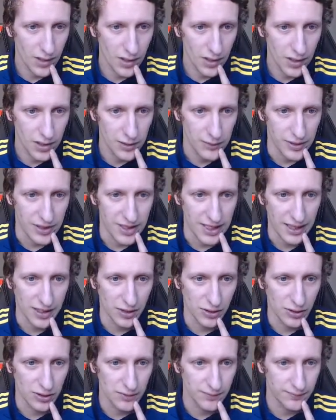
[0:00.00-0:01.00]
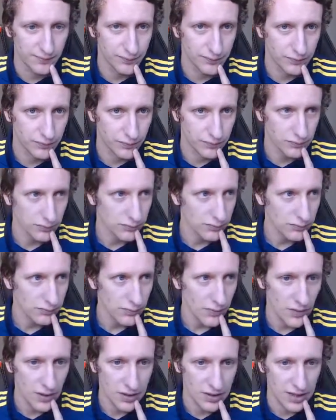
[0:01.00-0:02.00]
He's been tackled.
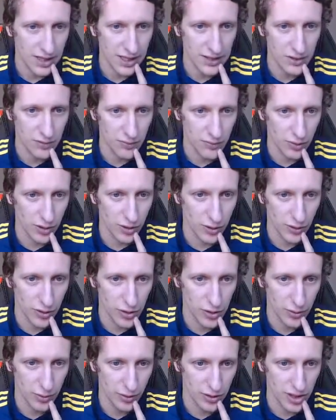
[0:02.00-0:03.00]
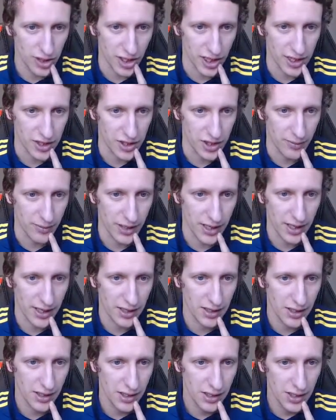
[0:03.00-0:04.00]
We'll do a triple change in a minute.
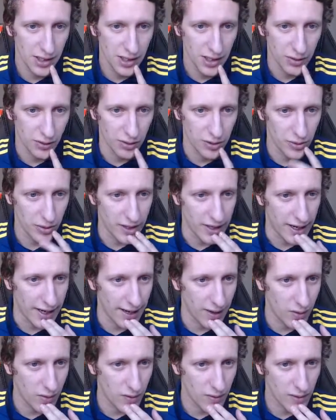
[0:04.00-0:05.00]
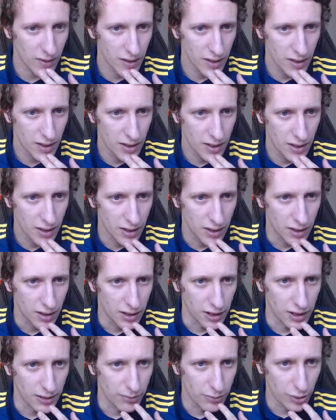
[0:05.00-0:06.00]
We'll do it now.
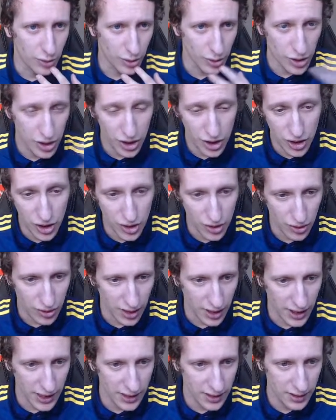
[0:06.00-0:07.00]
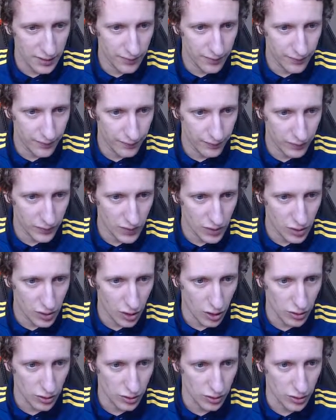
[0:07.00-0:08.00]
Marucci's struggling.
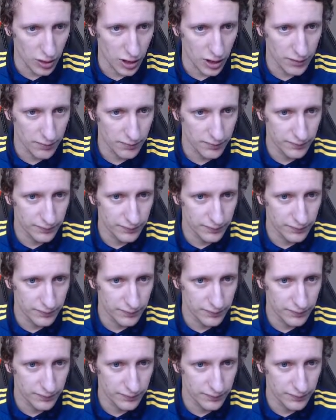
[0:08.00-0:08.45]
Tossing on.